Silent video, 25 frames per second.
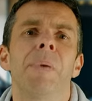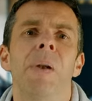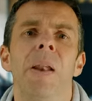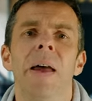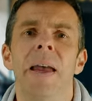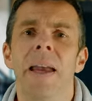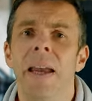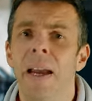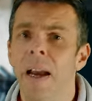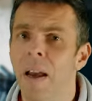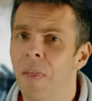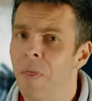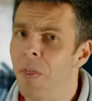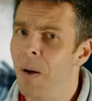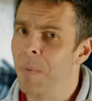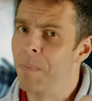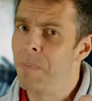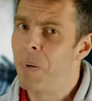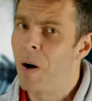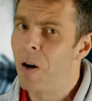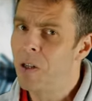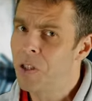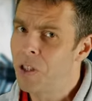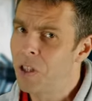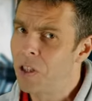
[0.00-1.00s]
playing the
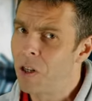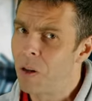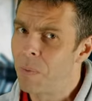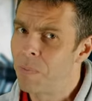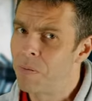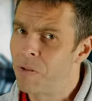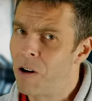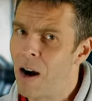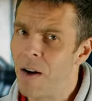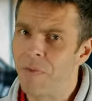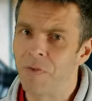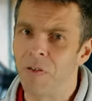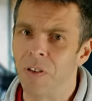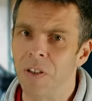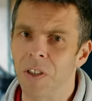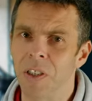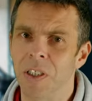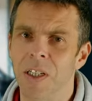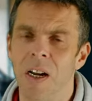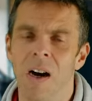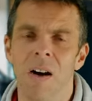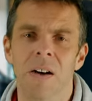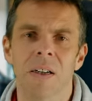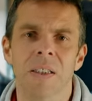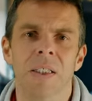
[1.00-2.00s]
personal preference
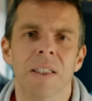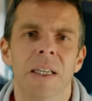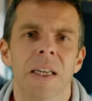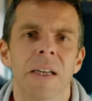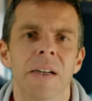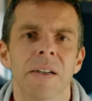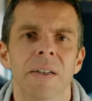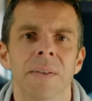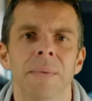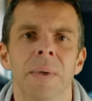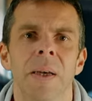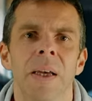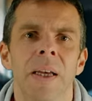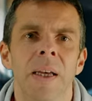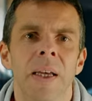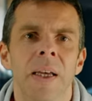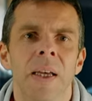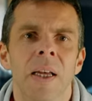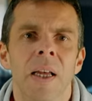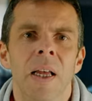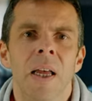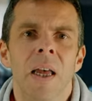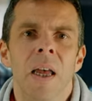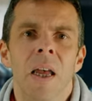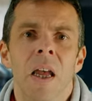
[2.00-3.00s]
card here
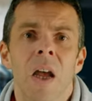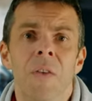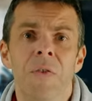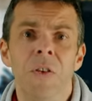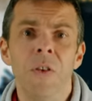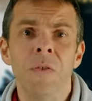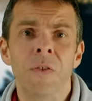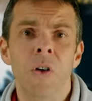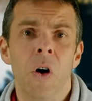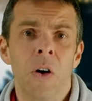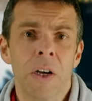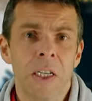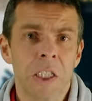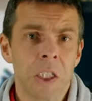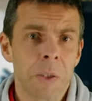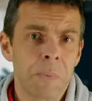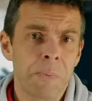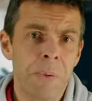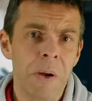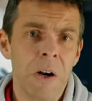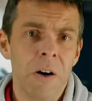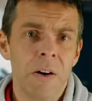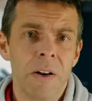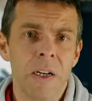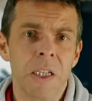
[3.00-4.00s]
if you've got
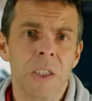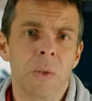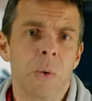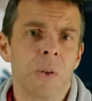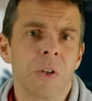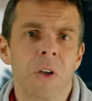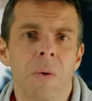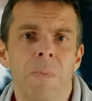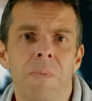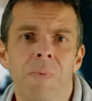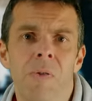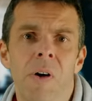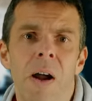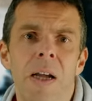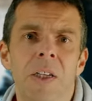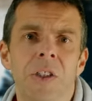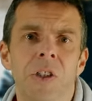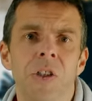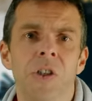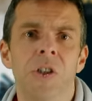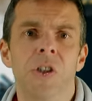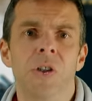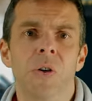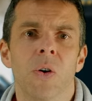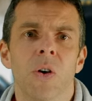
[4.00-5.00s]
experience with
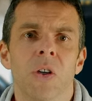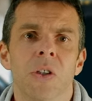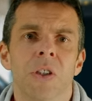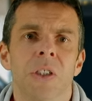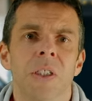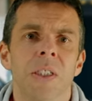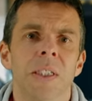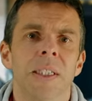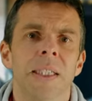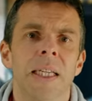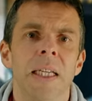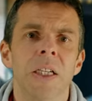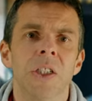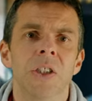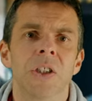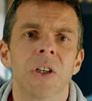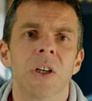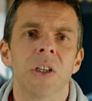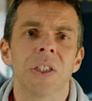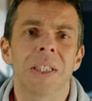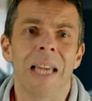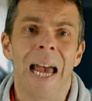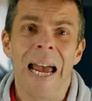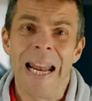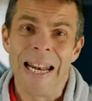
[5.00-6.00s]
compression shorts and
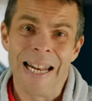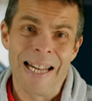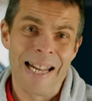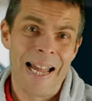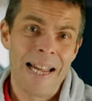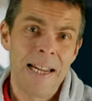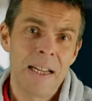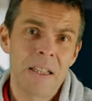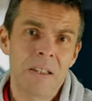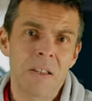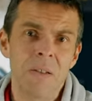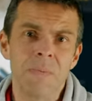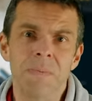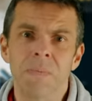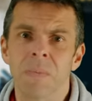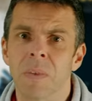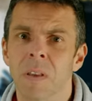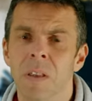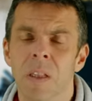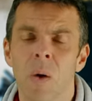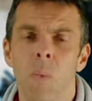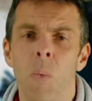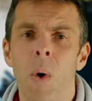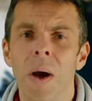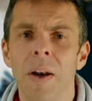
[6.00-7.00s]
t-shirts and like them,
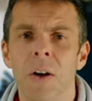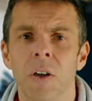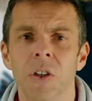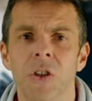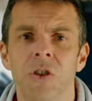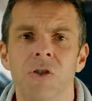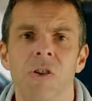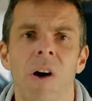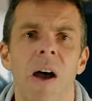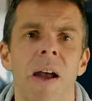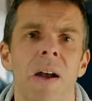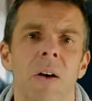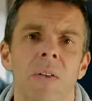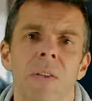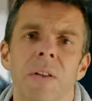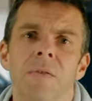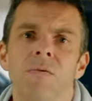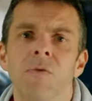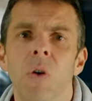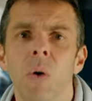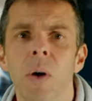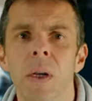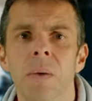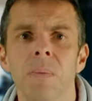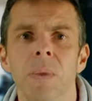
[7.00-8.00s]
then why not try it on the
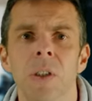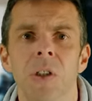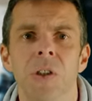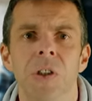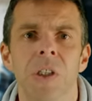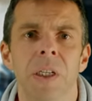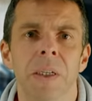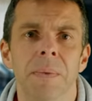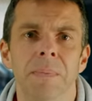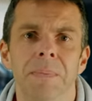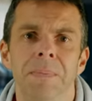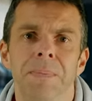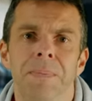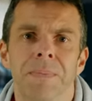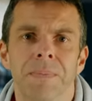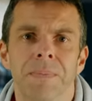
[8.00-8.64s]
rowing machine?